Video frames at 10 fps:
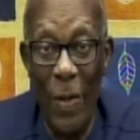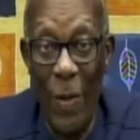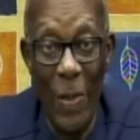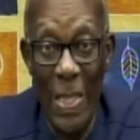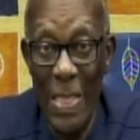
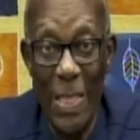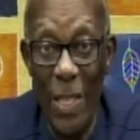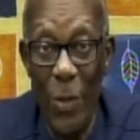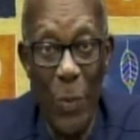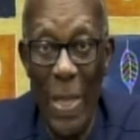does
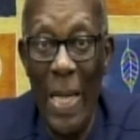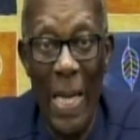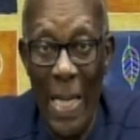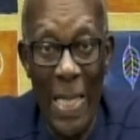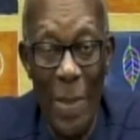not
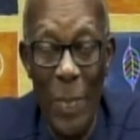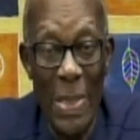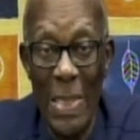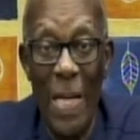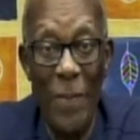regard them
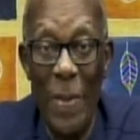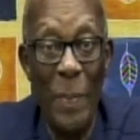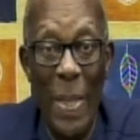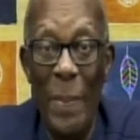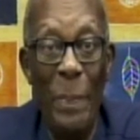as having
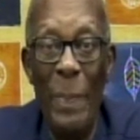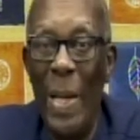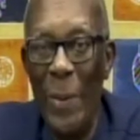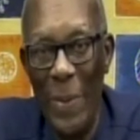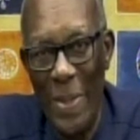been
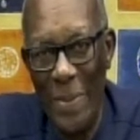married.